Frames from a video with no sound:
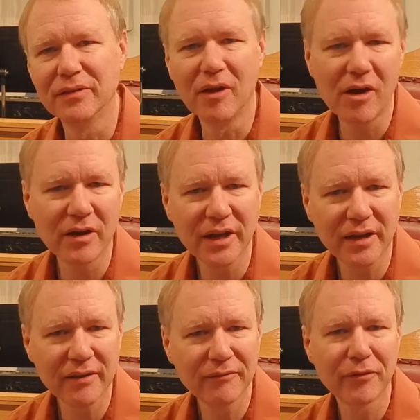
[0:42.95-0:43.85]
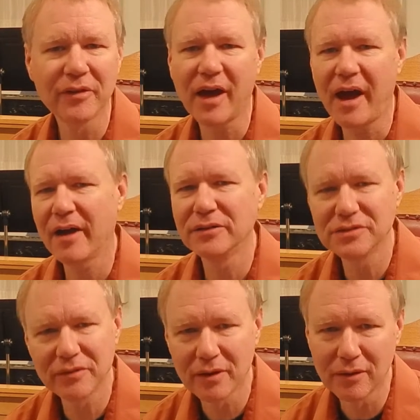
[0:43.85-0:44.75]
longing for the
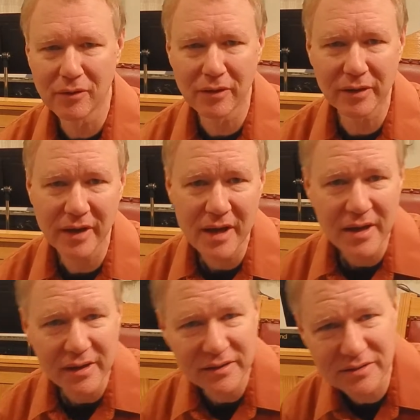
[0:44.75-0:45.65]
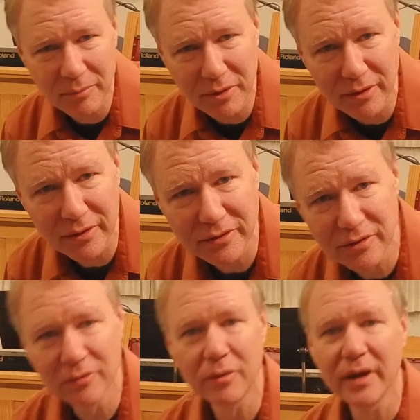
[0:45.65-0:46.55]
house of the Lord is similar
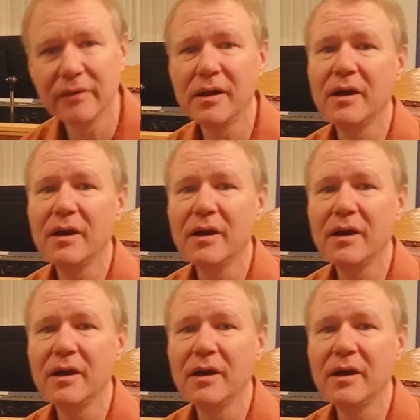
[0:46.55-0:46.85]
to when